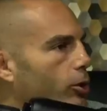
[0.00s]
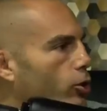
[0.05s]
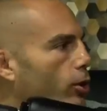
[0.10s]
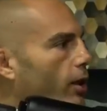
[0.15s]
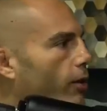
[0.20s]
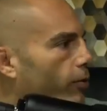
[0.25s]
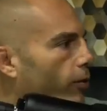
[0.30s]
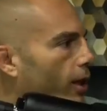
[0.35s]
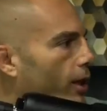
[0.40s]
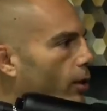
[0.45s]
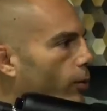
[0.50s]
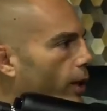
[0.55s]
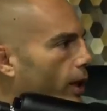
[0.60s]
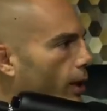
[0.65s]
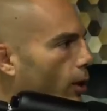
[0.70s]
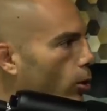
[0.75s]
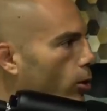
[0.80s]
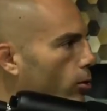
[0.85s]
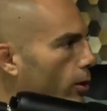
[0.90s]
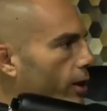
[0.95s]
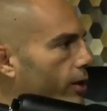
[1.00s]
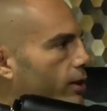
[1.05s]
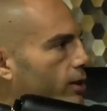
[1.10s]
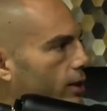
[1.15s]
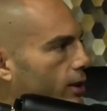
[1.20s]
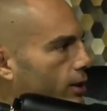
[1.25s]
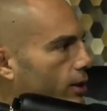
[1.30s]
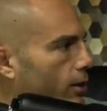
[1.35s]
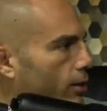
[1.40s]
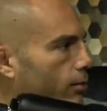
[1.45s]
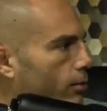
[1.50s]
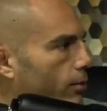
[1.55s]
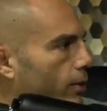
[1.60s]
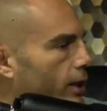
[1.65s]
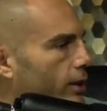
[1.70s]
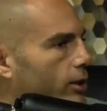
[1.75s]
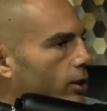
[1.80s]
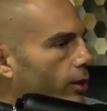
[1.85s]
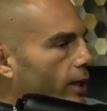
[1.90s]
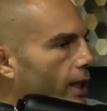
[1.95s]
was trying to find a way to go around the system,
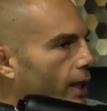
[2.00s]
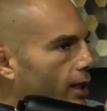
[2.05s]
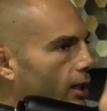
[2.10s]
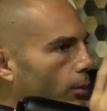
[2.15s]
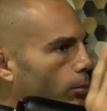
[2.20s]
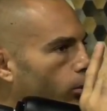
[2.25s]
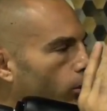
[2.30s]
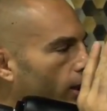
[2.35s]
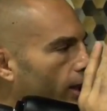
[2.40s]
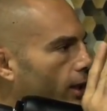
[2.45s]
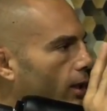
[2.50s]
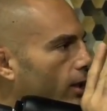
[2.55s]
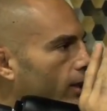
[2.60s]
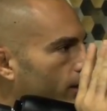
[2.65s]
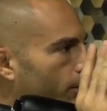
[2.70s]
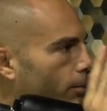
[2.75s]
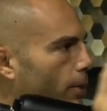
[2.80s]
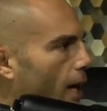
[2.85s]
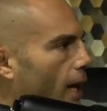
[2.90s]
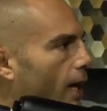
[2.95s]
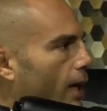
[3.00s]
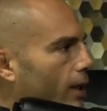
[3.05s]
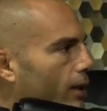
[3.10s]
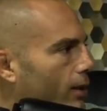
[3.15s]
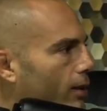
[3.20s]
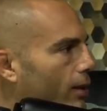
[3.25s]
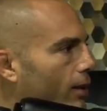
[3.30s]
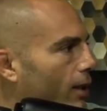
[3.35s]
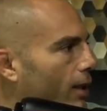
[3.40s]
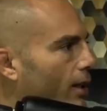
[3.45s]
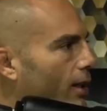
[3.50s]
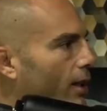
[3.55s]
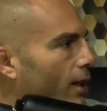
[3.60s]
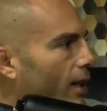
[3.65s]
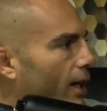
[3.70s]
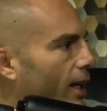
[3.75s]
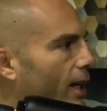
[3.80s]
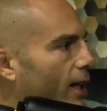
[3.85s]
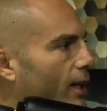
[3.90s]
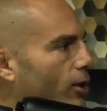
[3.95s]
and so he ended up putting it on his back,
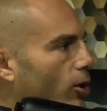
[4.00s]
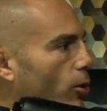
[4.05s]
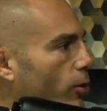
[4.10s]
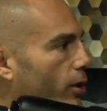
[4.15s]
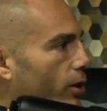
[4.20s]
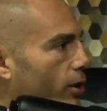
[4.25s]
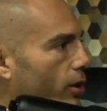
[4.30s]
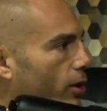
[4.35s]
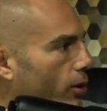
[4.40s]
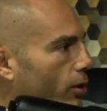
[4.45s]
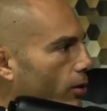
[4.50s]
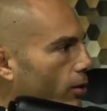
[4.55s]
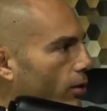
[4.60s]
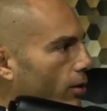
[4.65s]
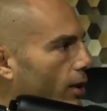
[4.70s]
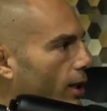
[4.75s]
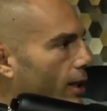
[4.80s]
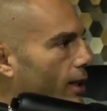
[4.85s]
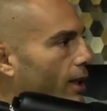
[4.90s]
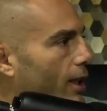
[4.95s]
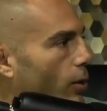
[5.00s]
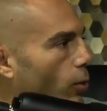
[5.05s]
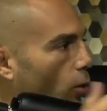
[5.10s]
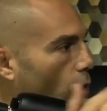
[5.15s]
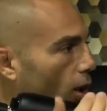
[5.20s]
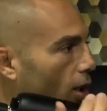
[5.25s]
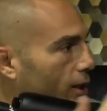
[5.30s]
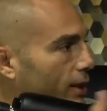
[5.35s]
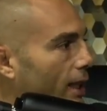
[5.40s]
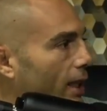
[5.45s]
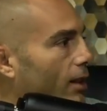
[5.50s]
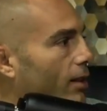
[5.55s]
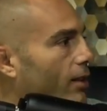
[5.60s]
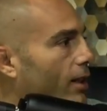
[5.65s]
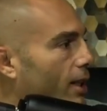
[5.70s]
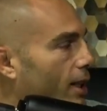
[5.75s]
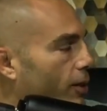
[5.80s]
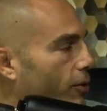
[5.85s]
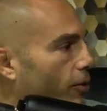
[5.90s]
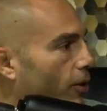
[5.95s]
and no one knew. And then he walked out
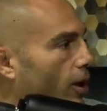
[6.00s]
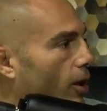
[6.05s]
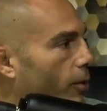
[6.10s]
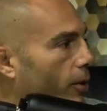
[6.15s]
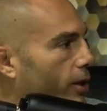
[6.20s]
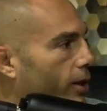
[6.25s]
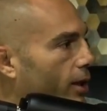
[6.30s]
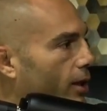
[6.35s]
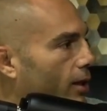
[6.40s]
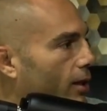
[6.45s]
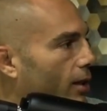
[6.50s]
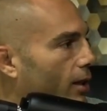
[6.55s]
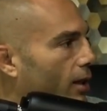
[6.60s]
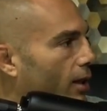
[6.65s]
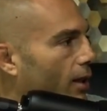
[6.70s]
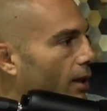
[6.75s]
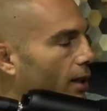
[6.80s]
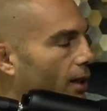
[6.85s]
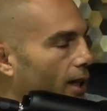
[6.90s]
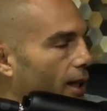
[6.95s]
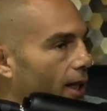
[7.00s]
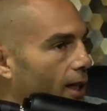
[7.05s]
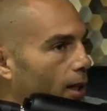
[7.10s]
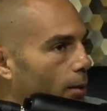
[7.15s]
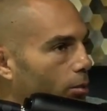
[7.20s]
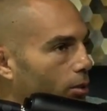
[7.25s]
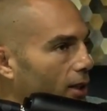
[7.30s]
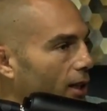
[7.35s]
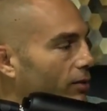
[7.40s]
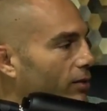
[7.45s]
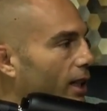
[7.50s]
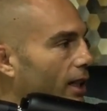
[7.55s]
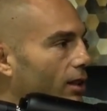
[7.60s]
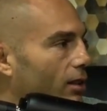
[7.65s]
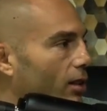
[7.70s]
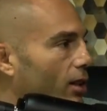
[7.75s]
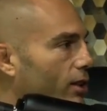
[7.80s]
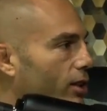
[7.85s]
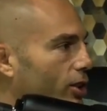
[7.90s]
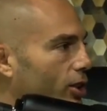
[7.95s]
and he fought with it. And I believe Dana
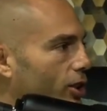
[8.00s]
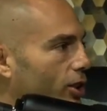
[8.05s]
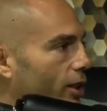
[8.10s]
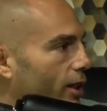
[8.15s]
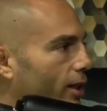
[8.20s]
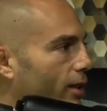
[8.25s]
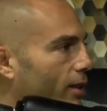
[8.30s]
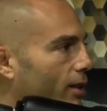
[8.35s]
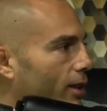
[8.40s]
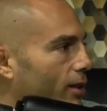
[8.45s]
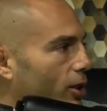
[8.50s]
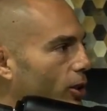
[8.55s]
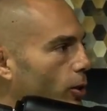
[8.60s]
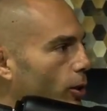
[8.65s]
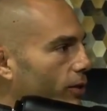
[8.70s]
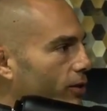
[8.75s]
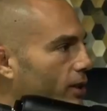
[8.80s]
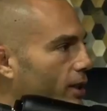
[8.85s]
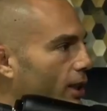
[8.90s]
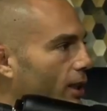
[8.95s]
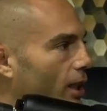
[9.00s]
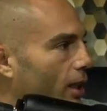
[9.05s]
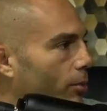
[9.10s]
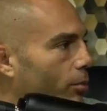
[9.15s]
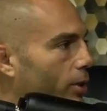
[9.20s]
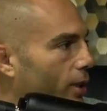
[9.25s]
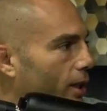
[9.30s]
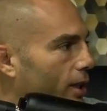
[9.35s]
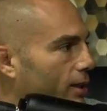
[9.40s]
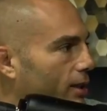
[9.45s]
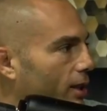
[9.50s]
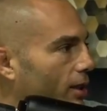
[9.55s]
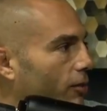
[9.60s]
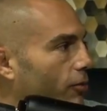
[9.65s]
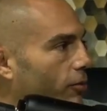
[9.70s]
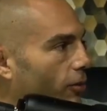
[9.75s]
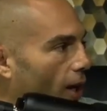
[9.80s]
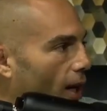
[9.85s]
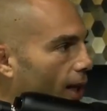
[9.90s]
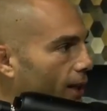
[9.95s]
lost his shit, and the UFC got pissed and
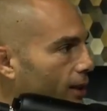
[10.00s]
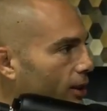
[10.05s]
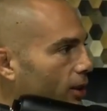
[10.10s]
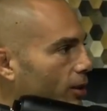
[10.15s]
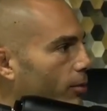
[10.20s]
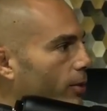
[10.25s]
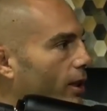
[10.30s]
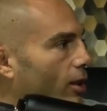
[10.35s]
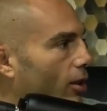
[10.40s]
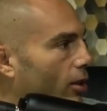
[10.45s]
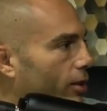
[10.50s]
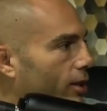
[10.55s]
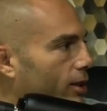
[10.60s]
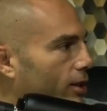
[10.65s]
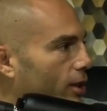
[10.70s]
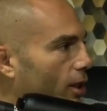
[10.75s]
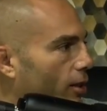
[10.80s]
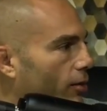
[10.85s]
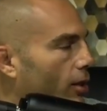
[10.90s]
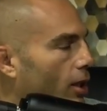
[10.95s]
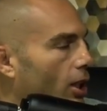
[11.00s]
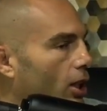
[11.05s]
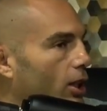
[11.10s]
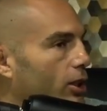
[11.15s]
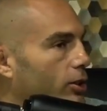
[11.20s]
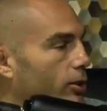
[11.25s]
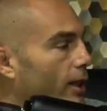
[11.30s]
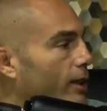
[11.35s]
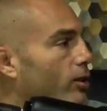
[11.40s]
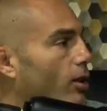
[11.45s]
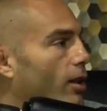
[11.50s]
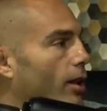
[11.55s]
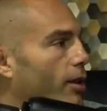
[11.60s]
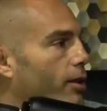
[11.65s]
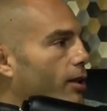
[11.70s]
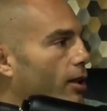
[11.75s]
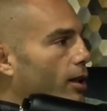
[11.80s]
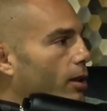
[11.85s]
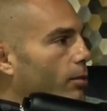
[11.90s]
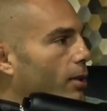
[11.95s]
fined him and all this stuff. So that's all I
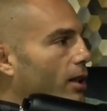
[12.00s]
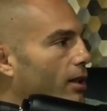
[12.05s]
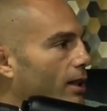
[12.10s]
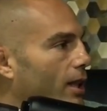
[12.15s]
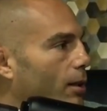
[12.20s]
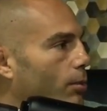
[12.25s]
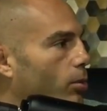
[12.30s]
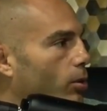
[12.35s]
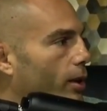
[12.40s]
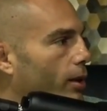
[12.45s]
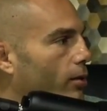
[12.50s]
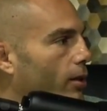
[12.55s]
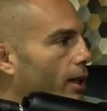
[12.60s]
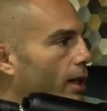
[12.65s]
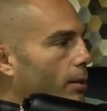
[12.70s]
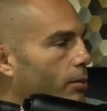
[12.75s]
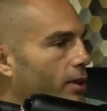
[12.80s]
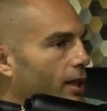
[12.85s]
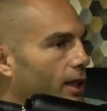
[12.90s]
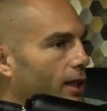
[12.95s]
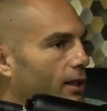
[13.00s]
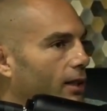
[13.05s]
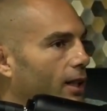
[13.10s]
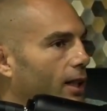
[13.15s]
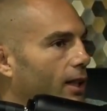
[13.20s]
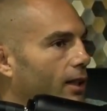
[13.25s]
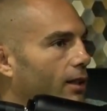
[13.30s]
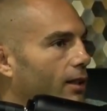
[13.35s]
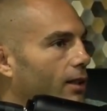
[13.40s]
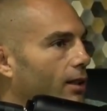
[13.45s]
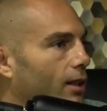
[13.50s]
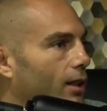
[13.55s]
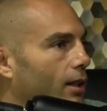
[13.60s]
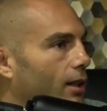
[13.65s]
thought about at that point, right? I'm thinking like,